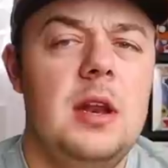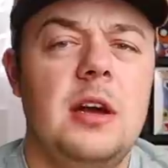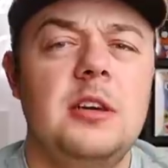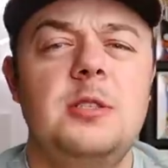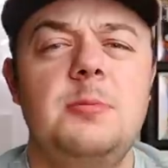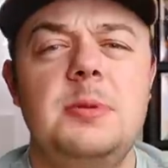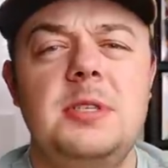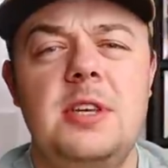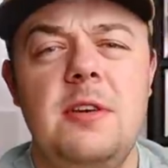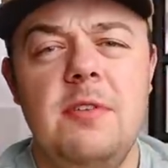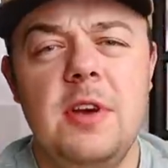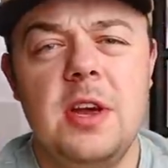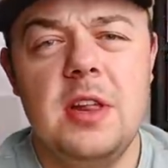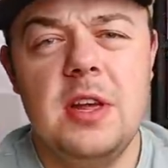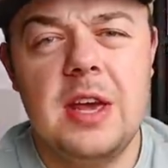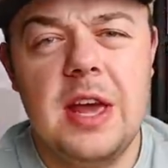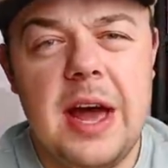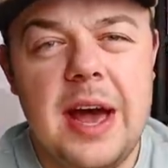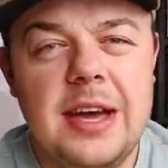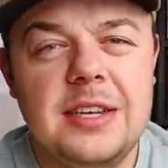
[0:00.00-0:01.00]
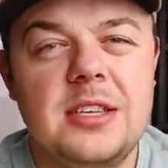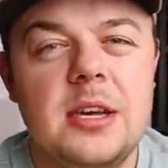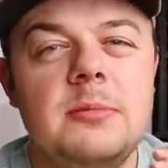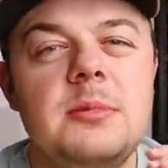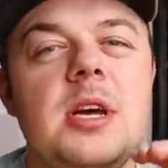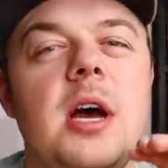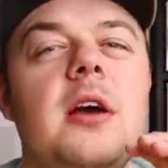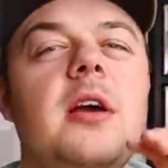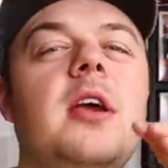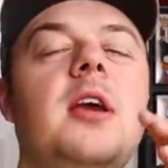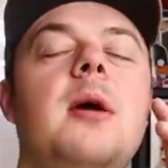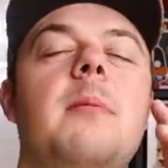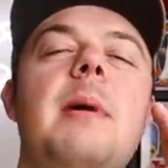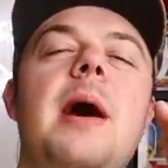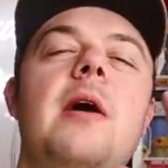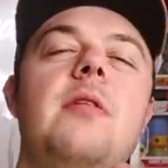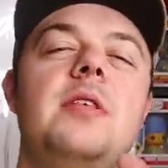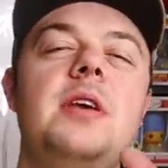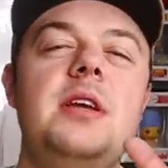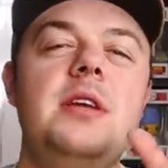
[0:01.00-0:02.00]
Now specifically guys, I'm talking
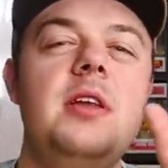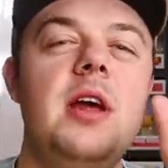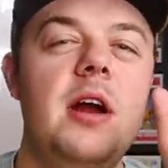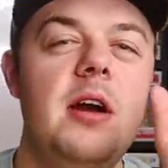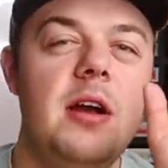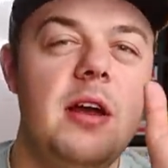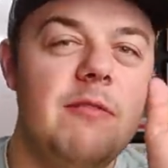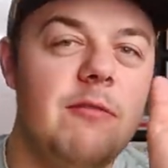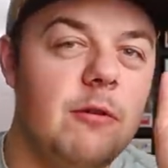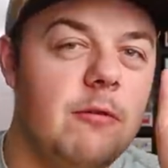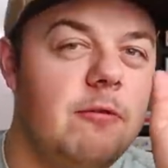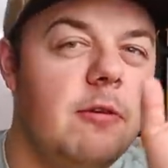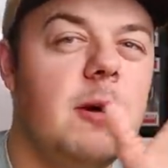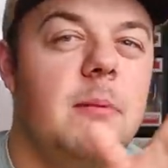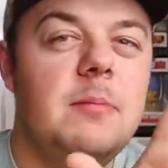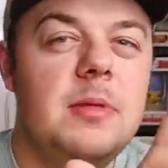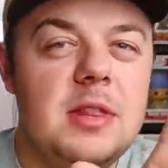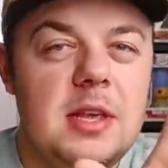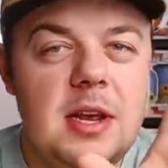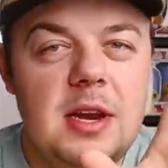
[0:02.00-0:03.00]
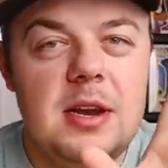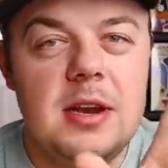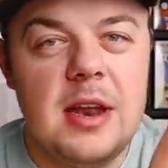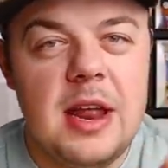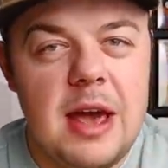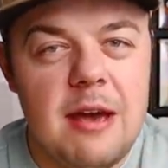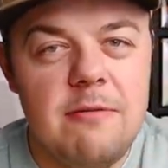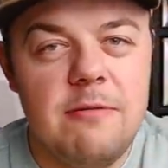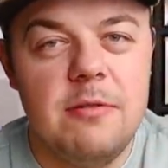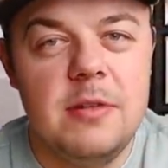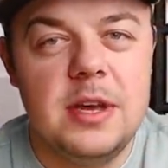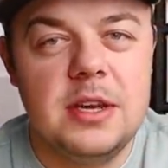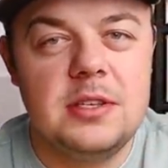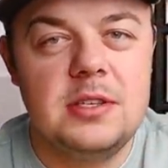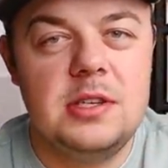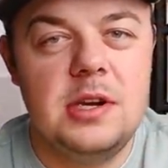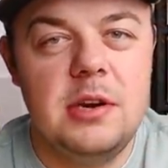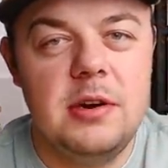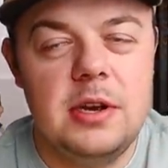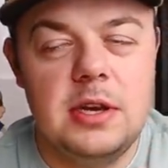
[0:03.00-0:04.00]
about the Daredevil from the Netflix
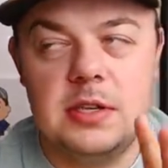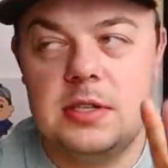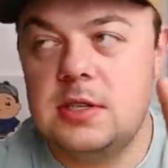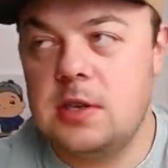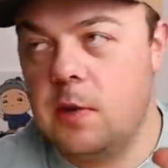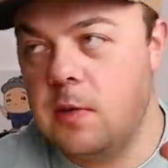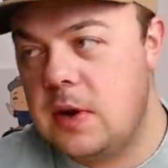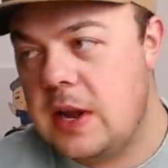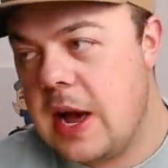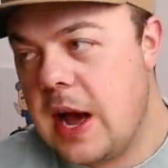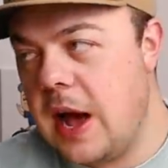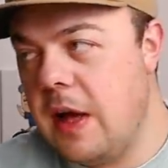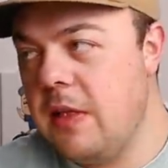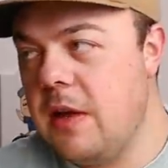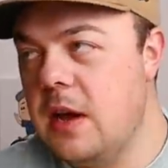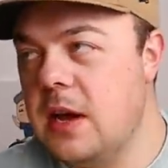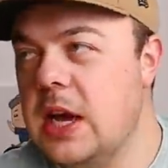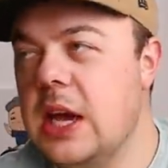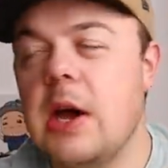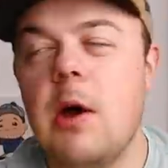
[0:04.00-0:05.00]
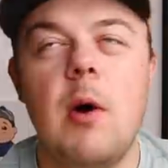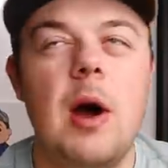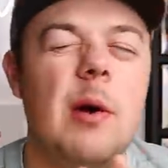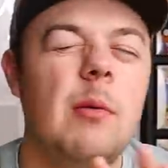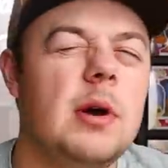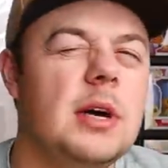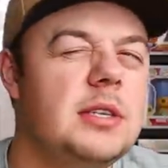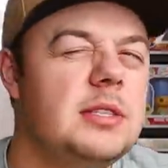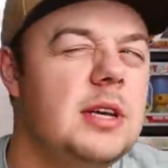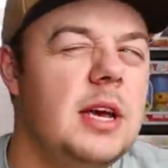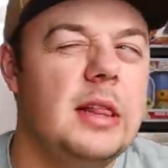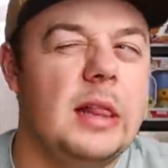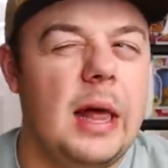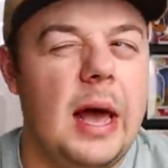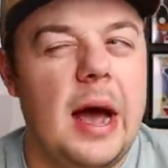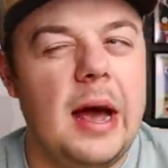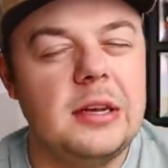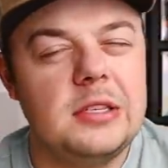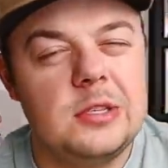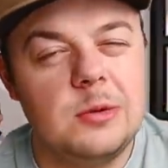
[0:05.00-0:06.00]
series. So not long ago, I want to say
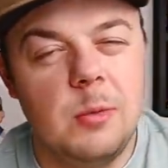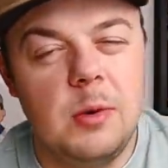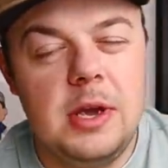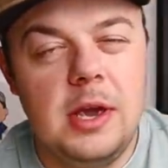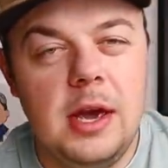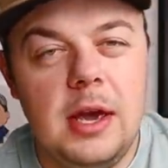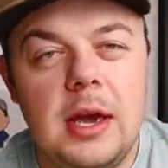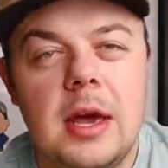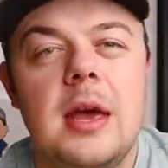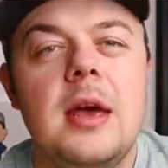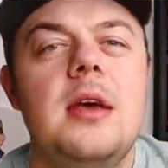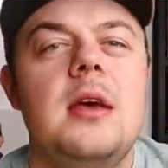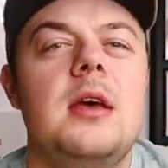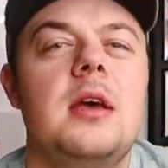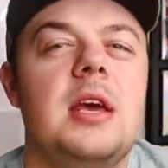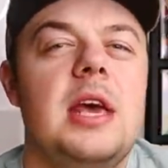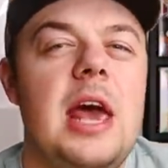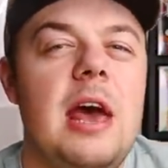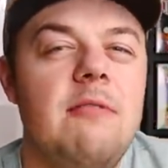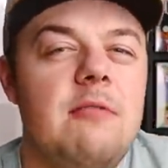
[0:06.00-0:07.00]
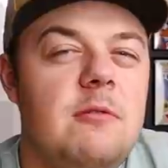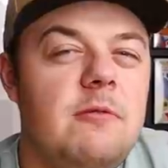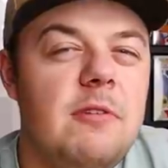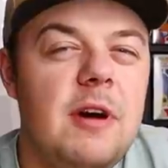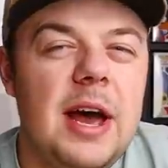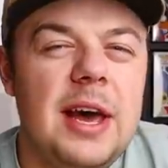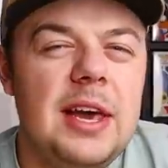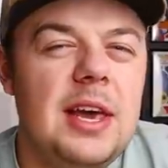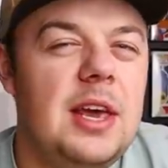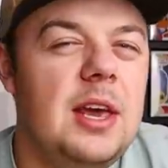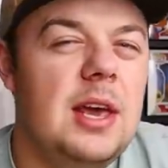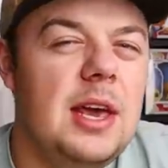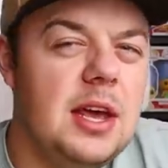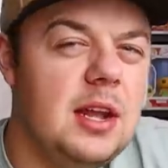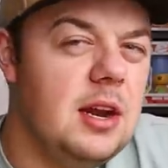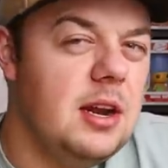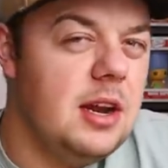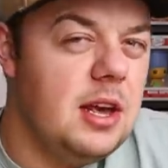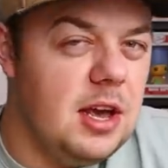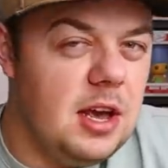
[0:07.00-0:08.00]
last week, Kevin Feige,
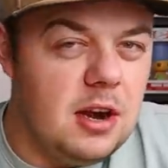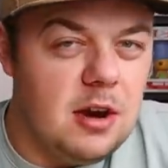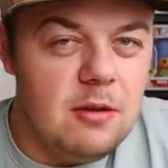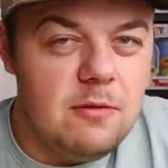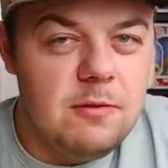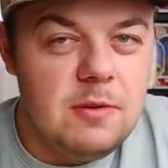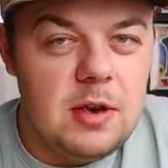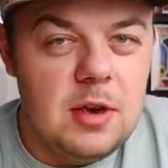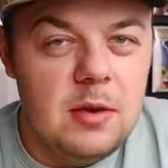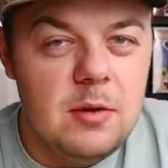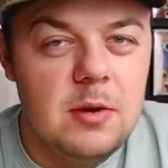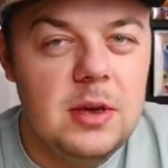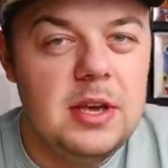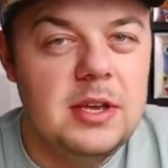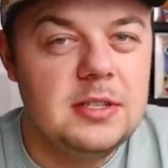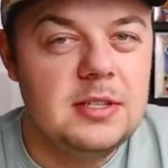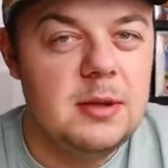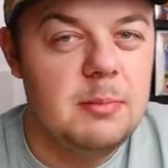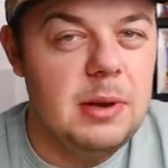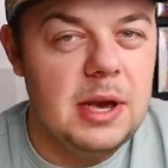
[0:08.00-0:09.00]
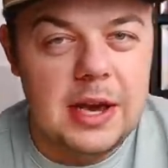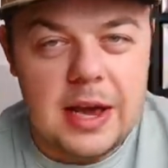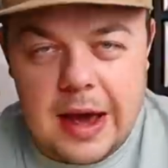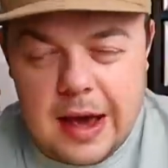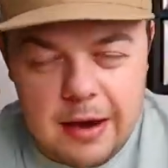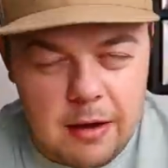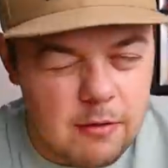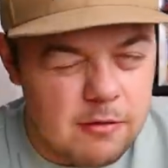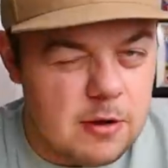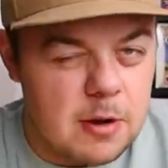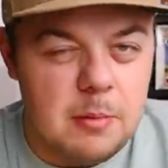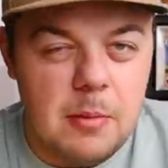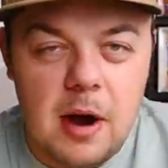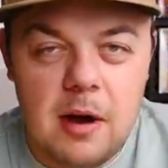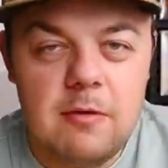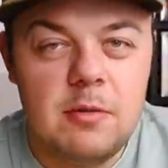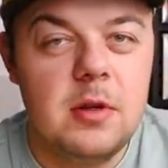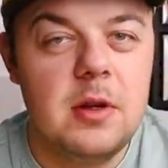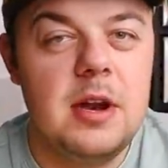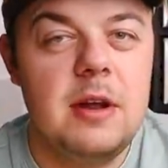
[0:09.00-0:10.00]
in an interview, he's the big guy over at
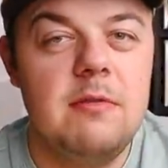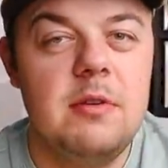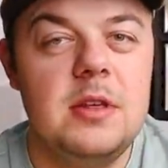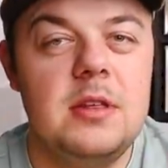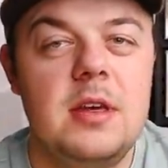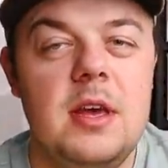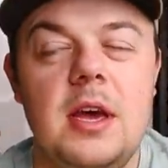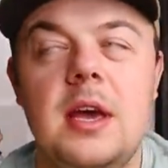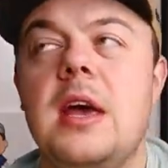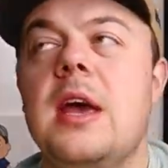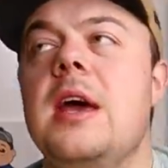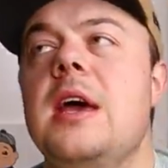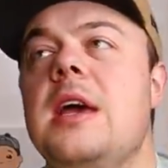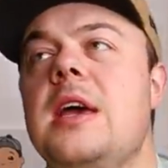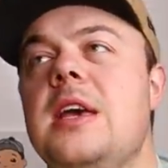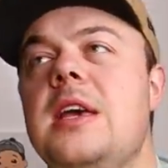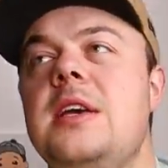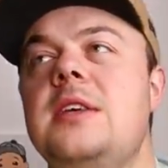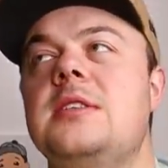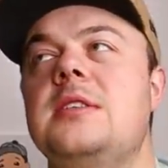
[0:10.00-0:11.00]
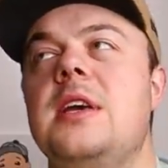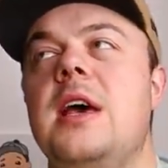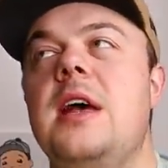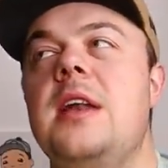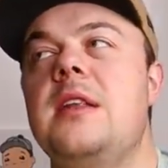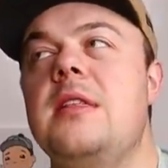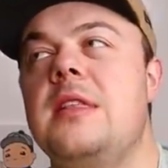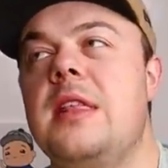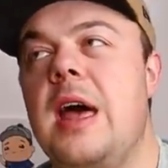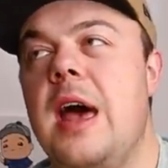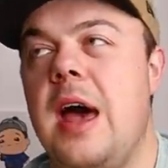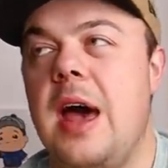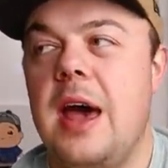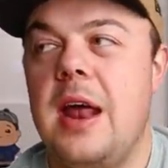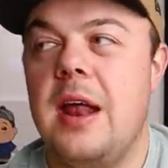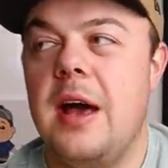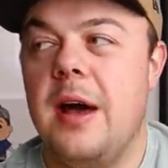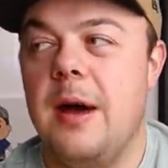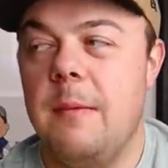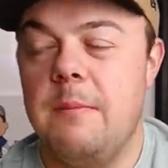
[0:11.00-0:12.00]
Marvel and everything, he said
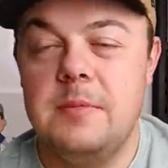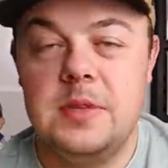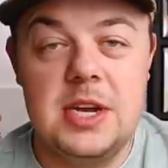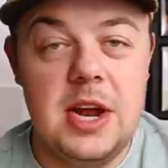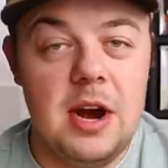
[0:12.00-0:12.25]
that um,